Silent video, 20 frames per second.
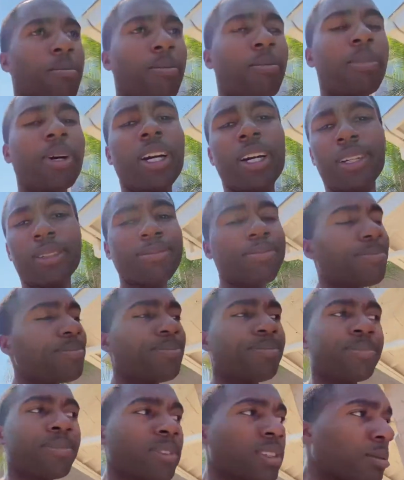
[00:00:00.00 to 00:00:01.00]
but
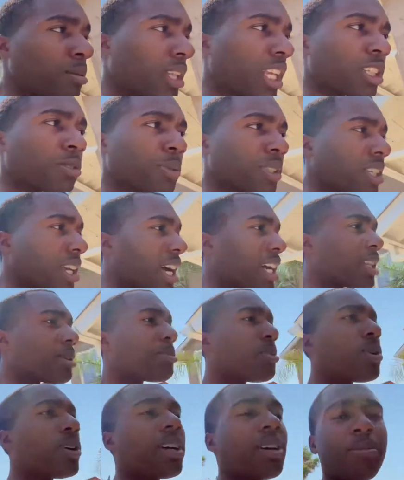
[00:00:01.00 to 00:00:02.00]
that's beside the
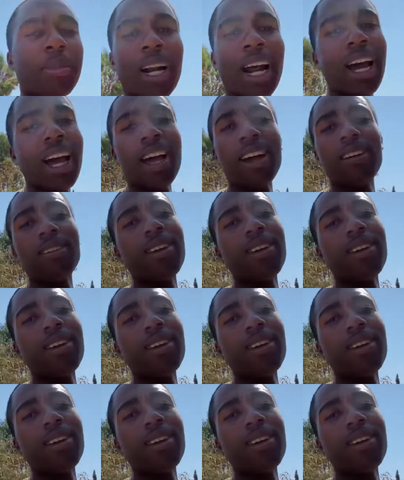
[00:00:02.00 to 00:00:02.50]
point but i,